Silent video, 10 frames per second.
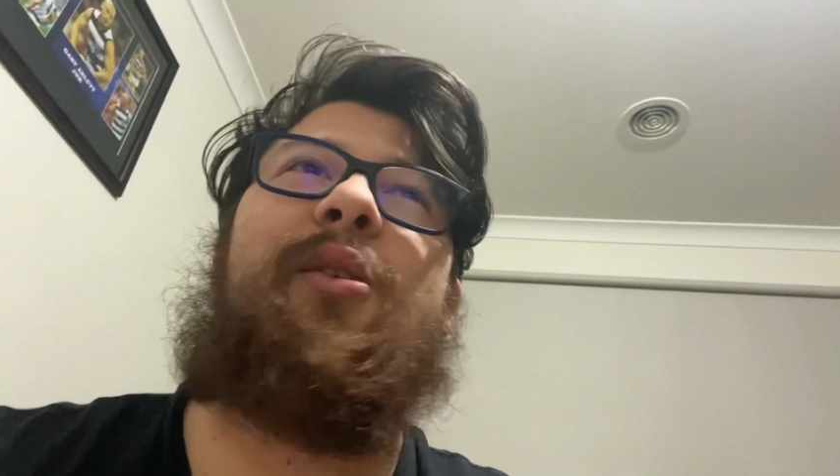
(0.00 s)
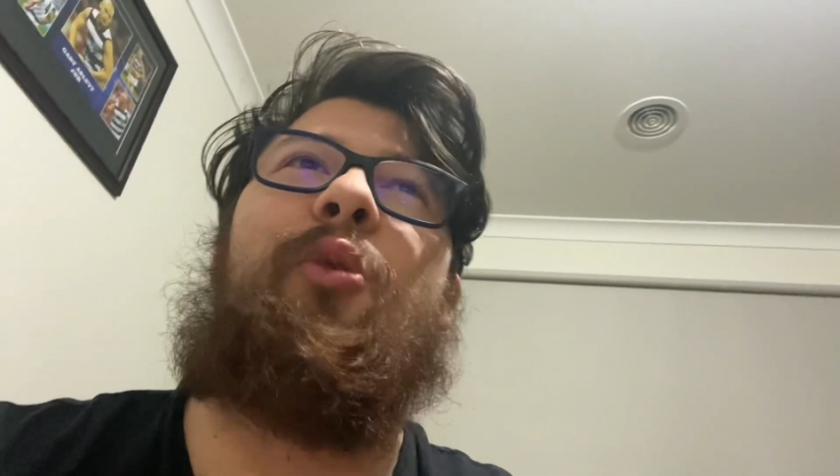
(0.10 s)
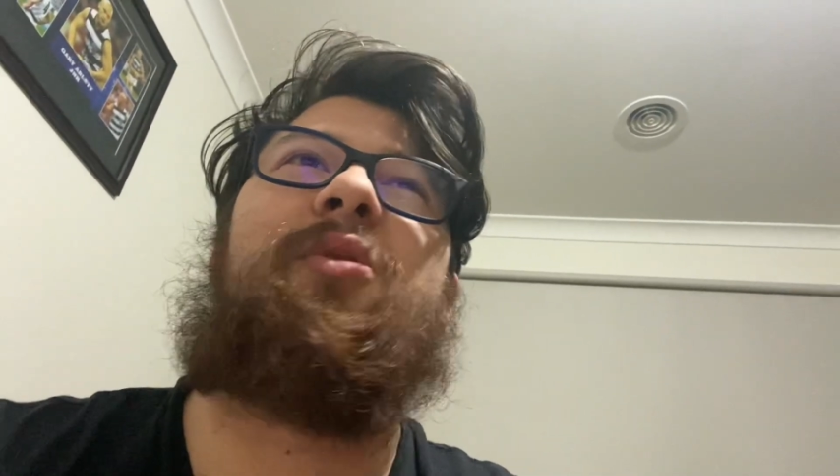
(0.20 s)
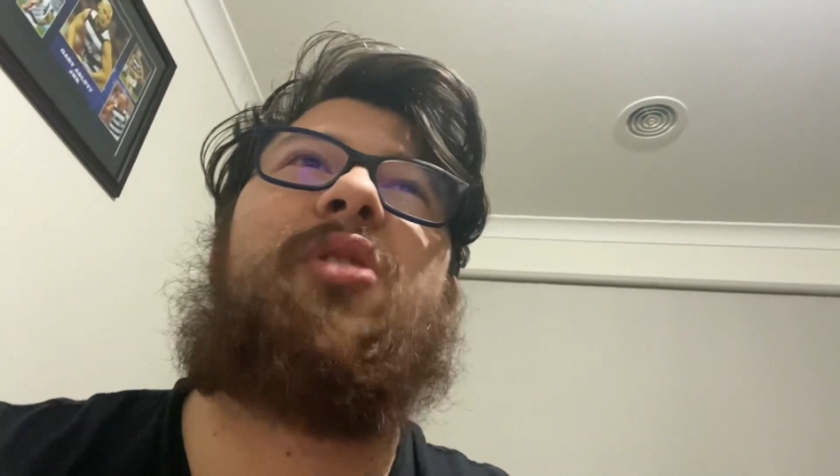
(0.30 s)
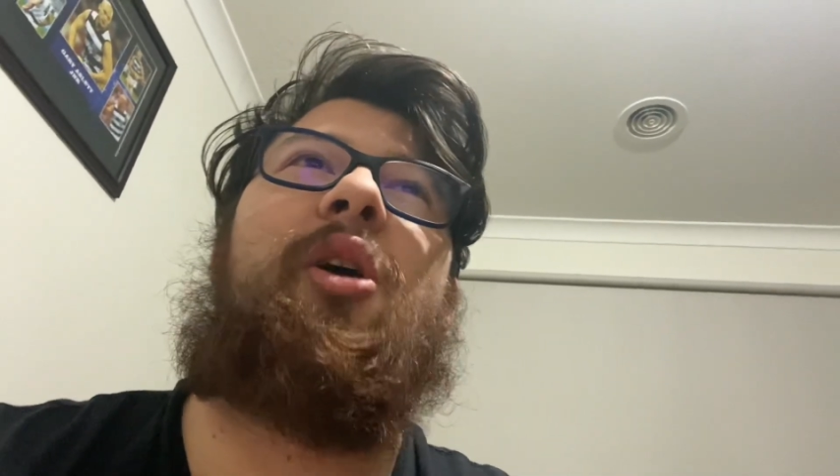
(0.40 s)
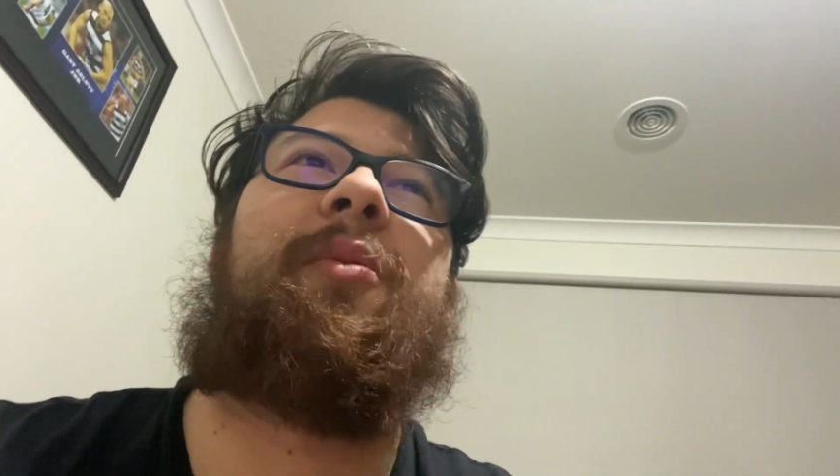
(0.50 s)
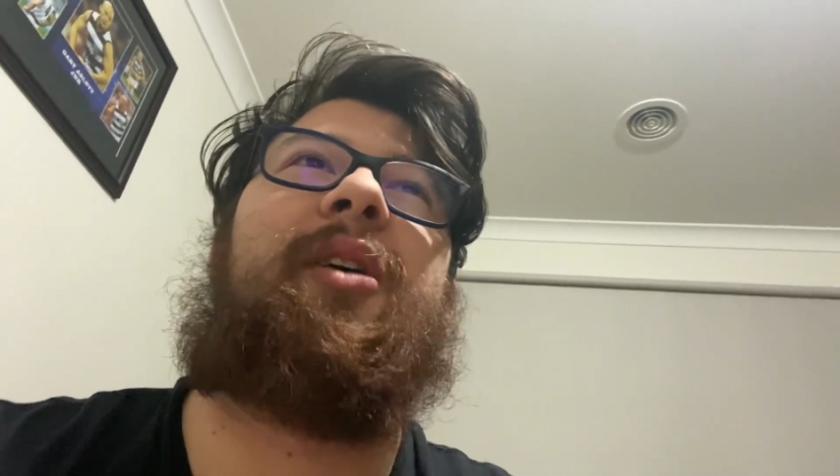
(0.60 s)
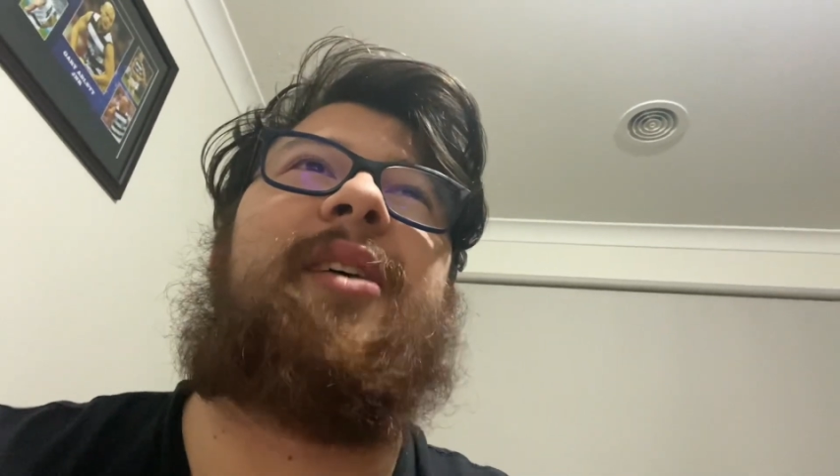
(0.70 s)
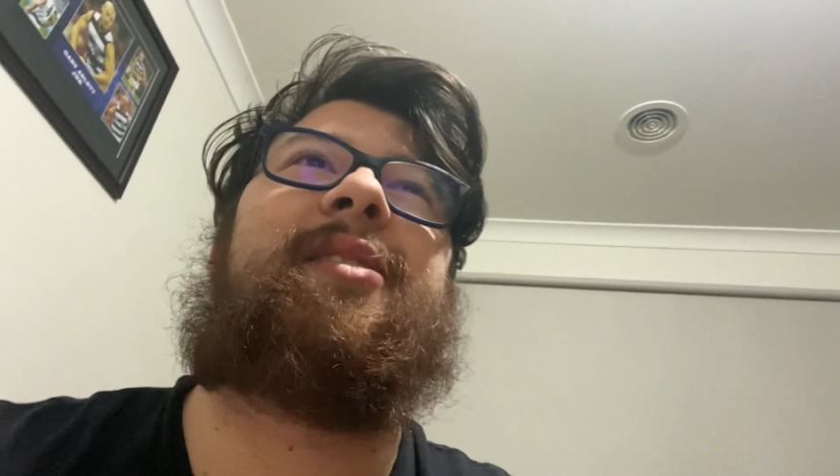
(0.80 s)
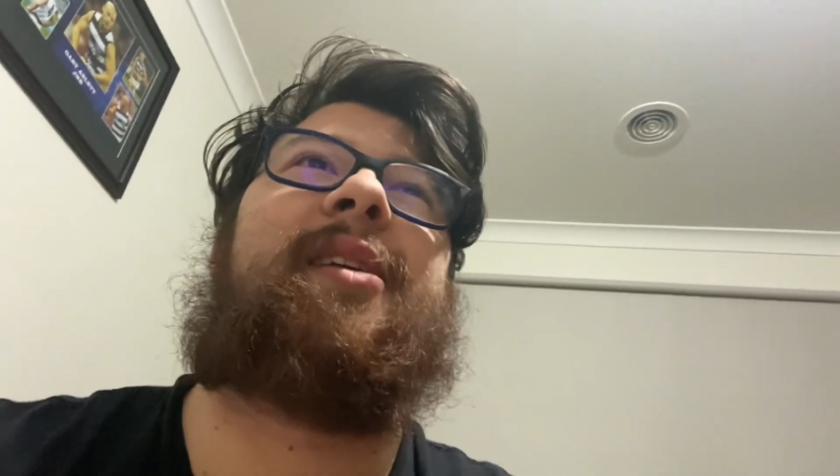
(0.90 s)
all-time
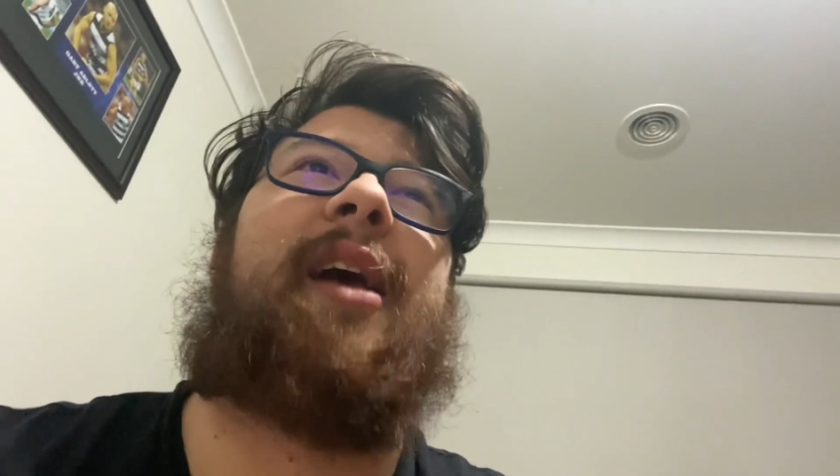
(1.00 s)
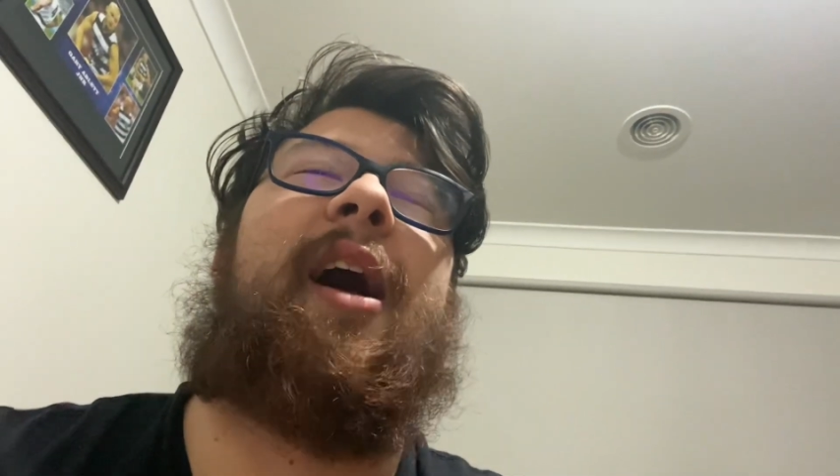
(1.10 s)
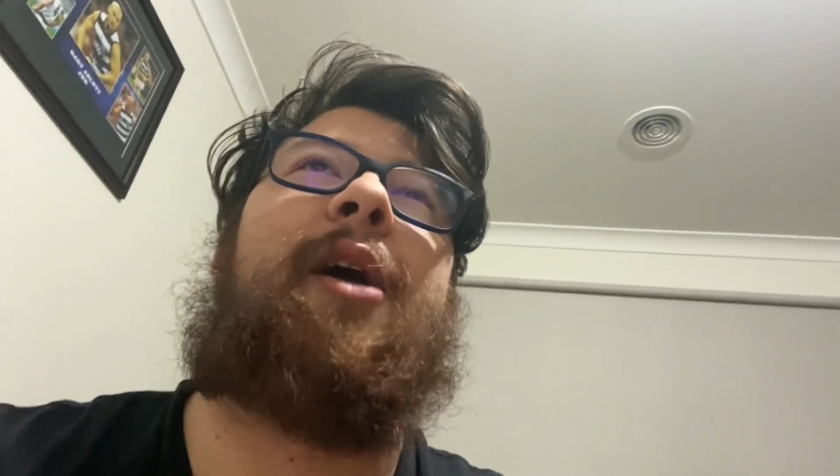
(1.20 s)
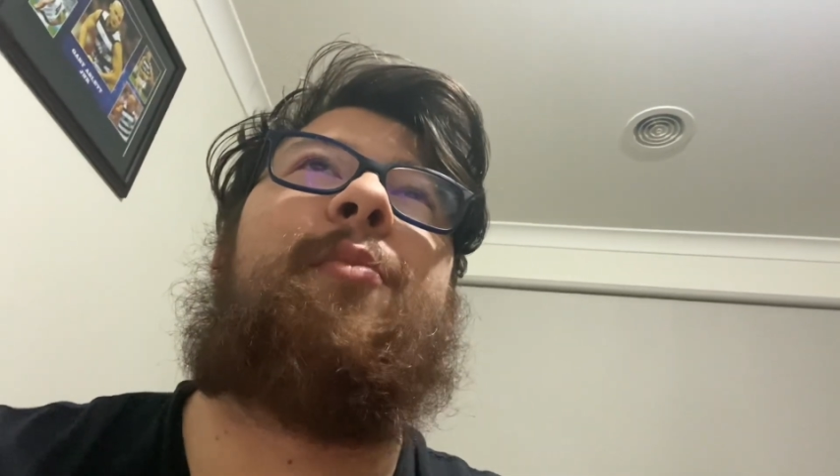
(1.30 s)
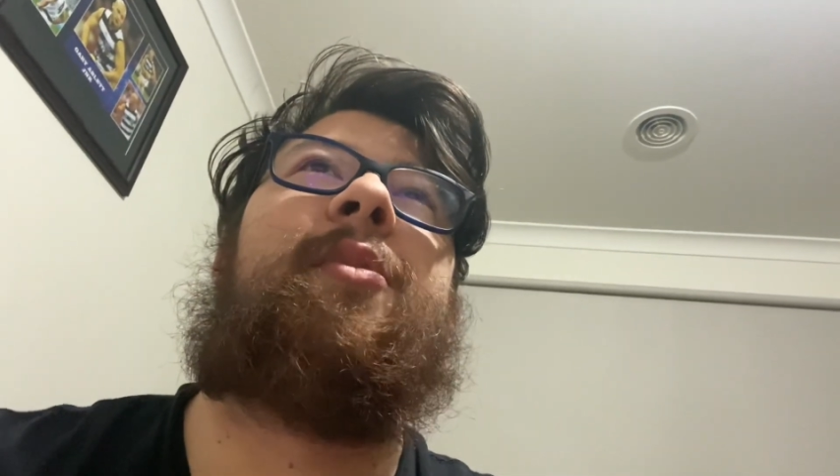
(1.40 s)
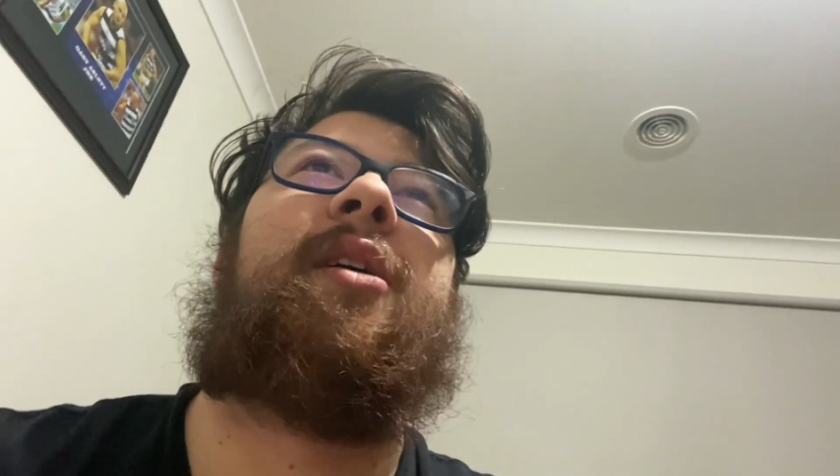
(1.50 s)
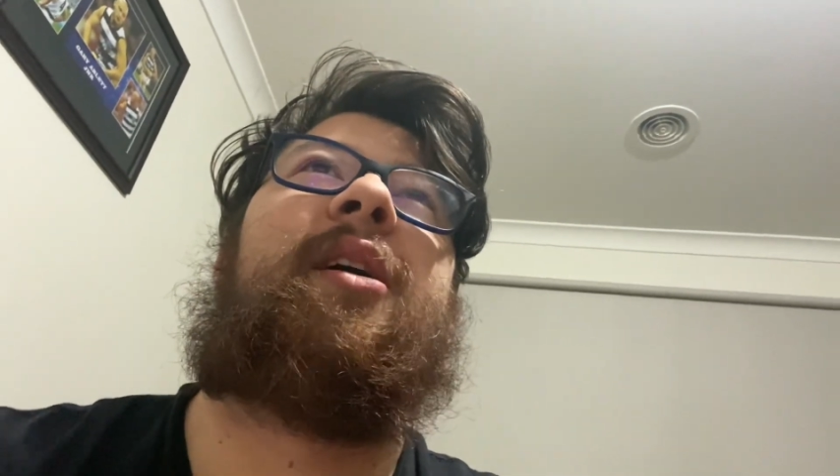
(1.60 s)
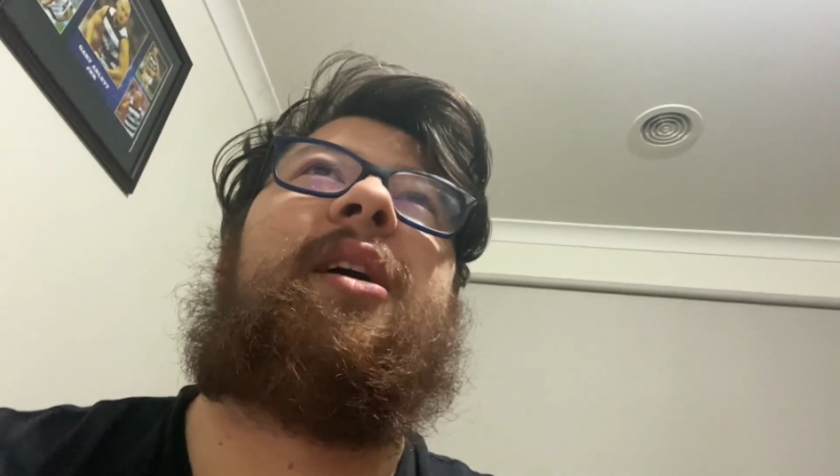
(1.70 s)
classic game.